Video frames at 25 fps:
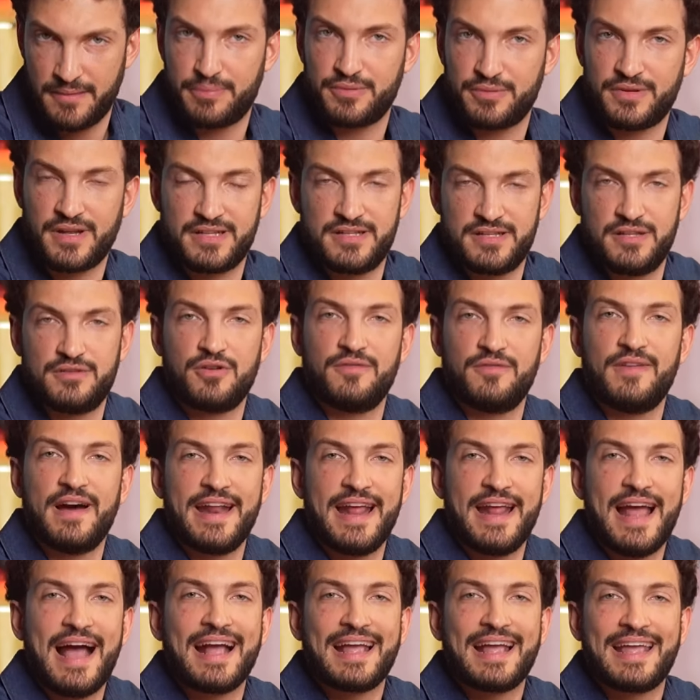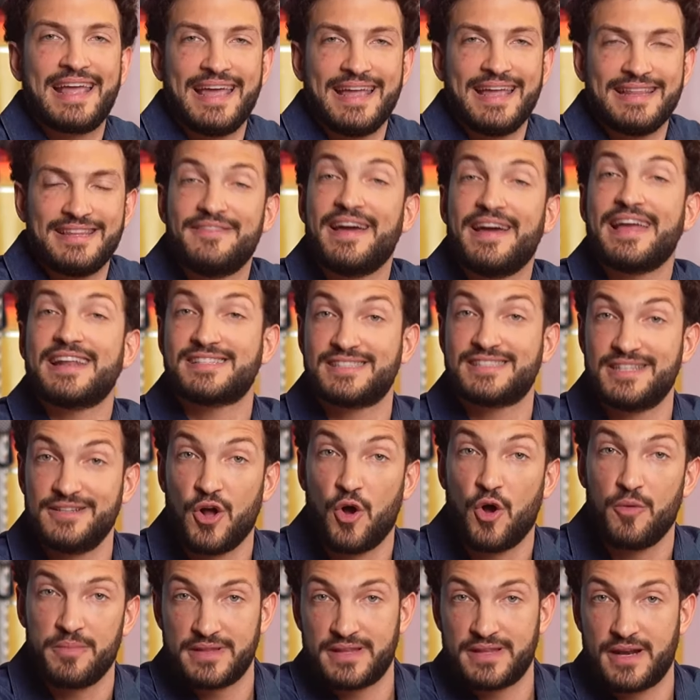but on the ingredient list,
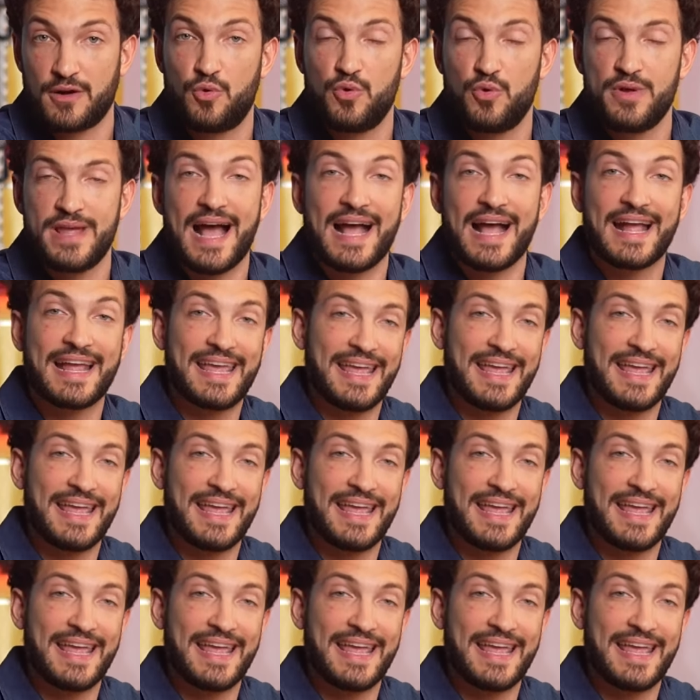you might